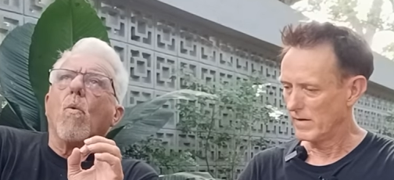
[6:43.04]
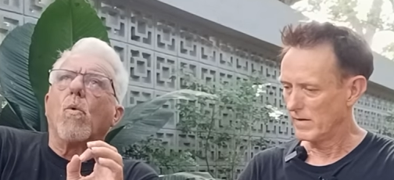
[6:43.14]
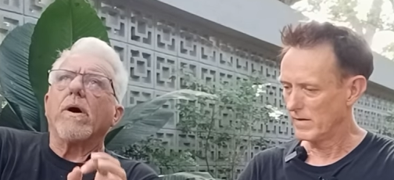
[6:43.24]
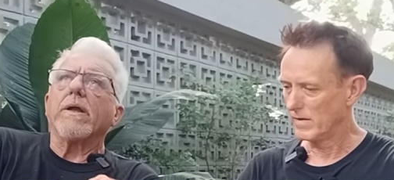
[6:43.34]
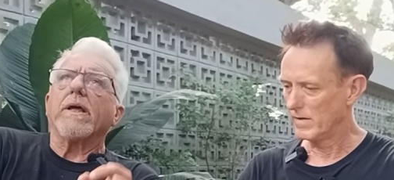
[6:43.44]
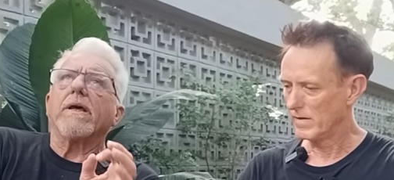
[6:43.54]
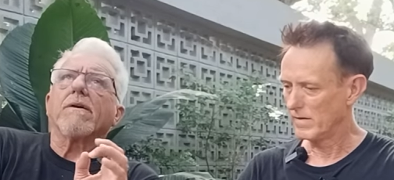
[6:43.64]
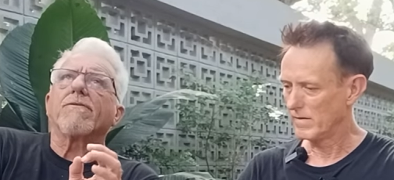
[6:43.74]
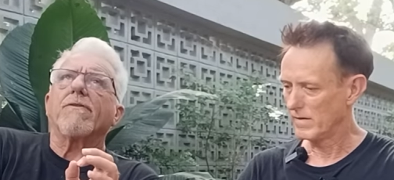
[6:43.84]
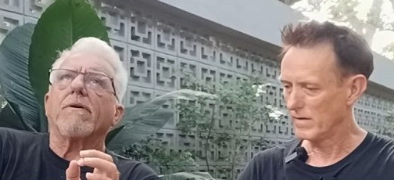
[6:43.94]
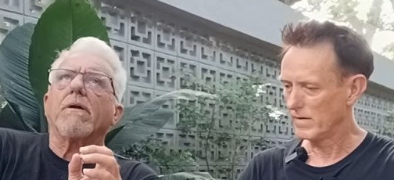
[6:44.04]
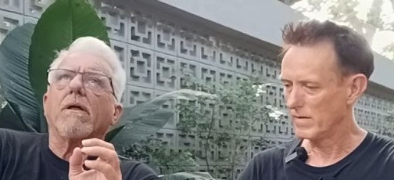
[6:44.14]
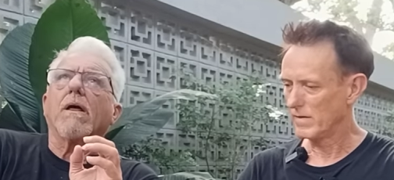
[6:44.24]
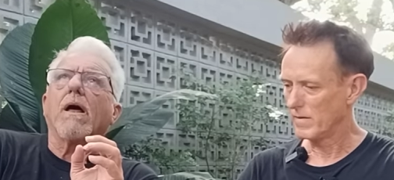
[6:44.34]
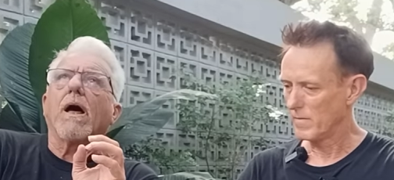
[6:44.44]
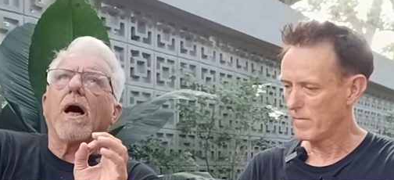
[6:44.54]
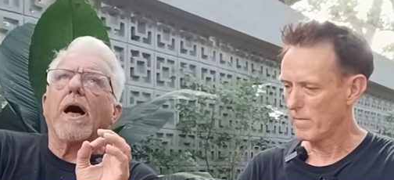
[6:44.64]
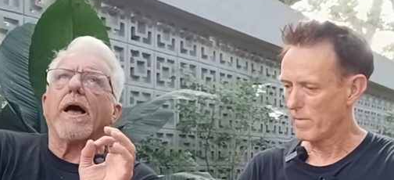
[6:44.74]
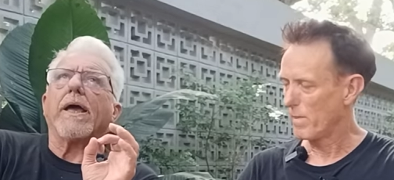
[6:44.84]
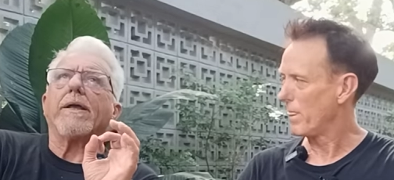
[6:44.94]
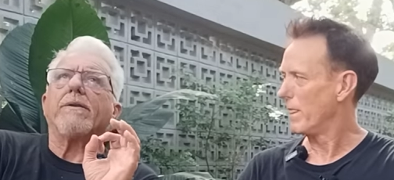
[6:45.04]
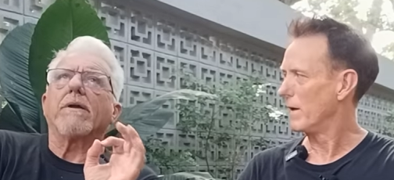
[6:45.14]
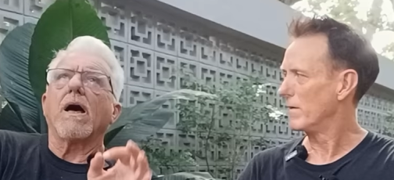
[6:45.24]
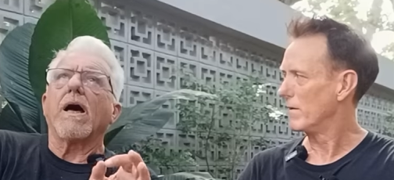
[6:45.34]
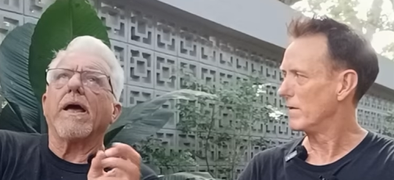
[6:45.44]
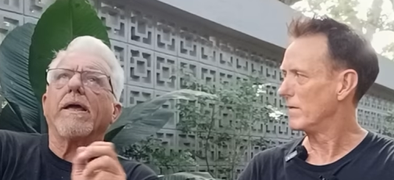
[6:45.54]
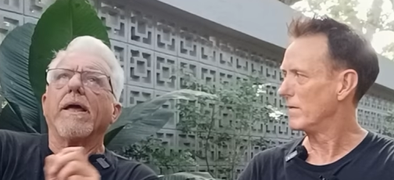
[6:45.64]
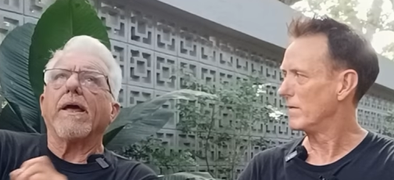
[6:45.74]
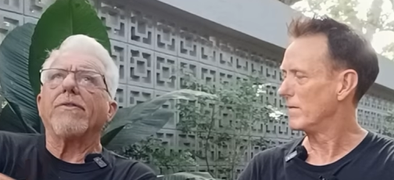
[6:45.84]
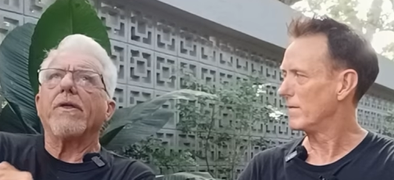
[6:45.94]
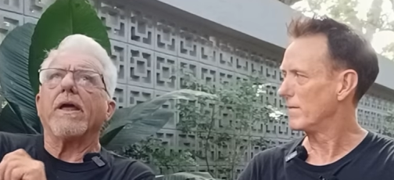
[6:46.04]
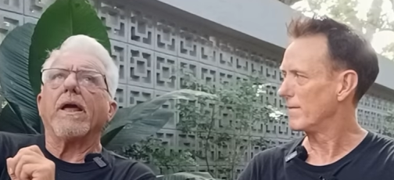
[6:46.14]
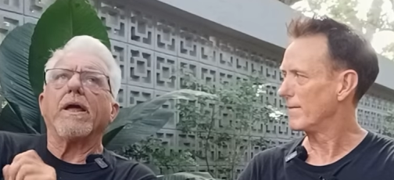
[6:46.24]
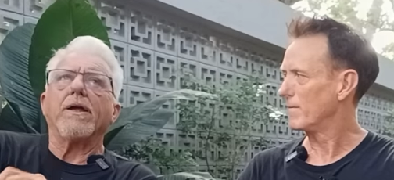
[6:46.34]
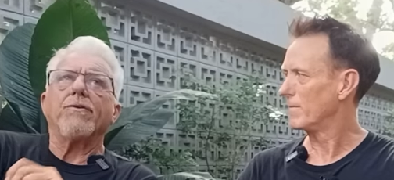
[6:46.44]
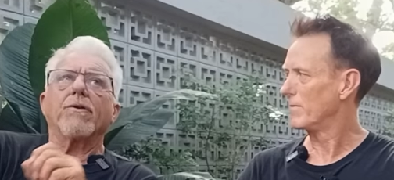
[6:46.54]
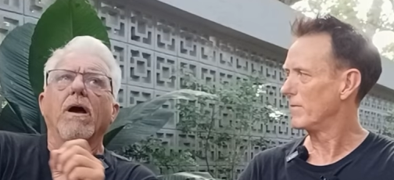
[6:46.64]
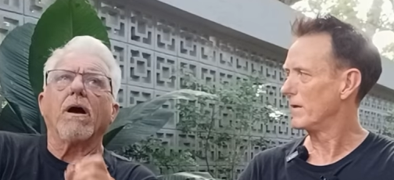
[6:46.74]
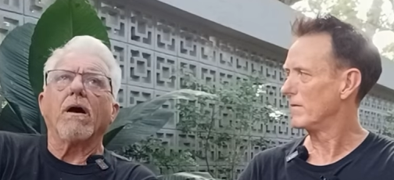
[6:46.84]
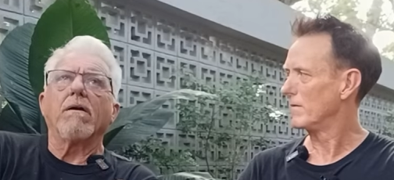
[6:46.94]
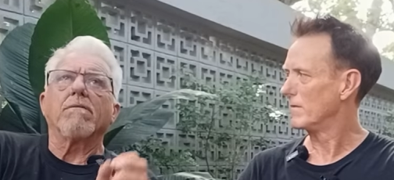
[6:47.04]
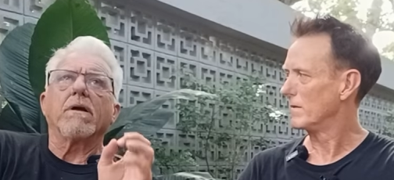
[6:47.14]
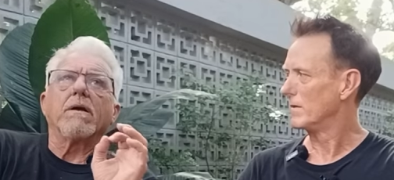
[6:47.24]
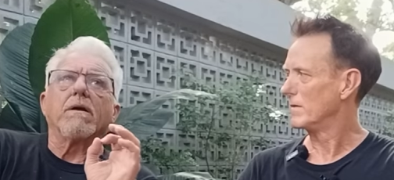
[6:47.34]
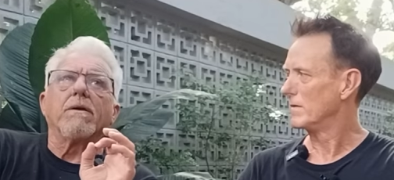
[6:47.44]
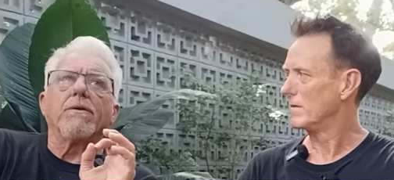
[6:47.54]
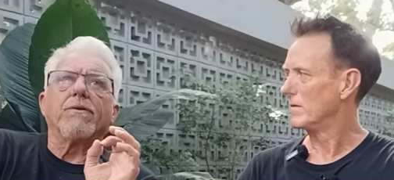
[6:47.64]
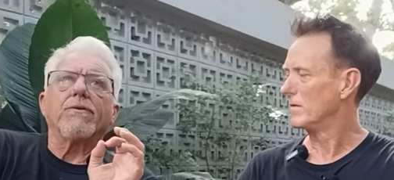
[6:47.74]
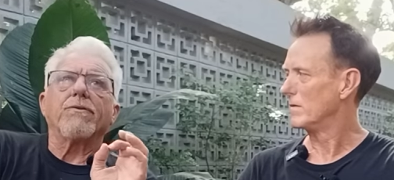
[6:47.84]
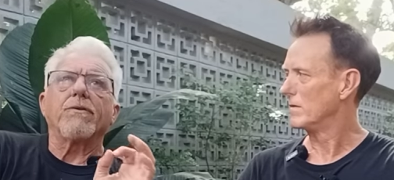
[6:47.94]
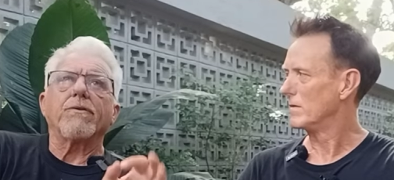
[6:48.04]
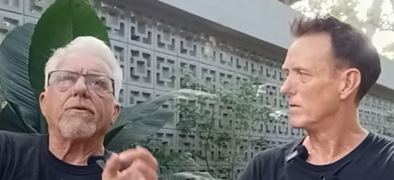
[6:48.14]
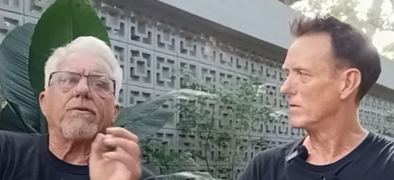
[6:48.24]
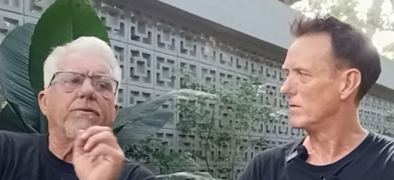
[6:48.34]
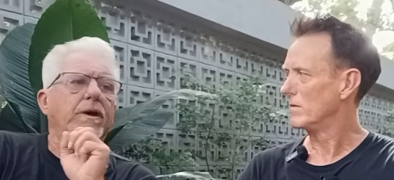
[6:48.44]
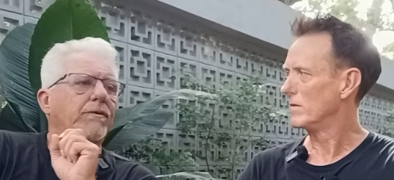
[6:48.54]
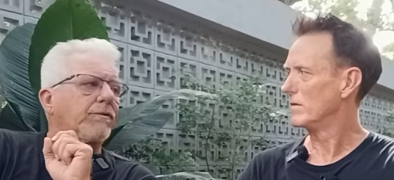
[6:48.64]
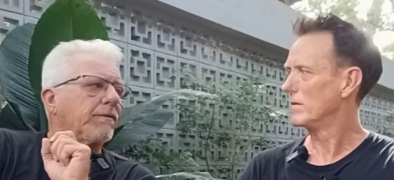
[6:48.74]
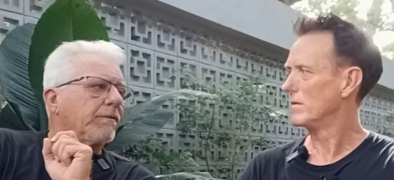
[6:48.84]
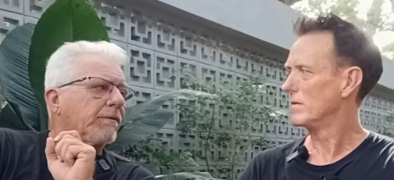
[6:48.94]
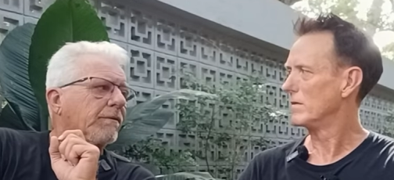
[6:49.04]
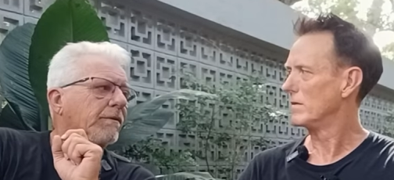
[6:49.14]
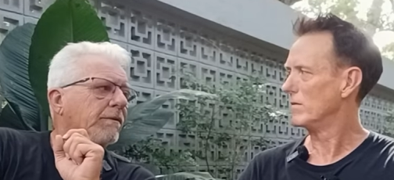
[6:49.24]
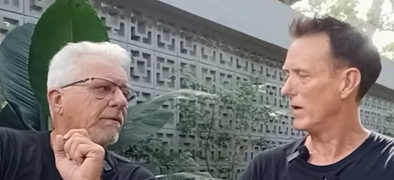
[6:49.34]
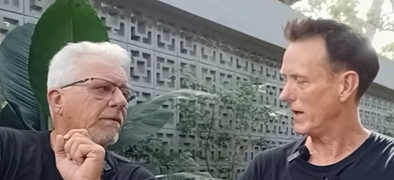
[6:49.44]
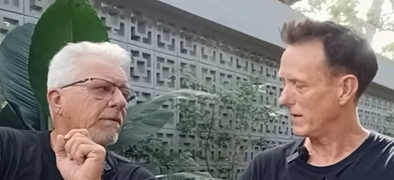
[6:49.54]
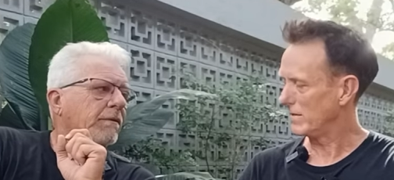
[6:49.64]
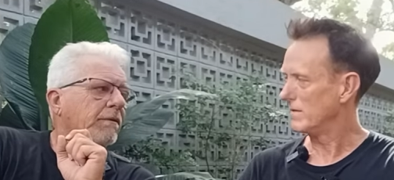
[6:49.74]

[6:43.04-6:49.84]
Speaker 1: What if I die at the age of 66? Right.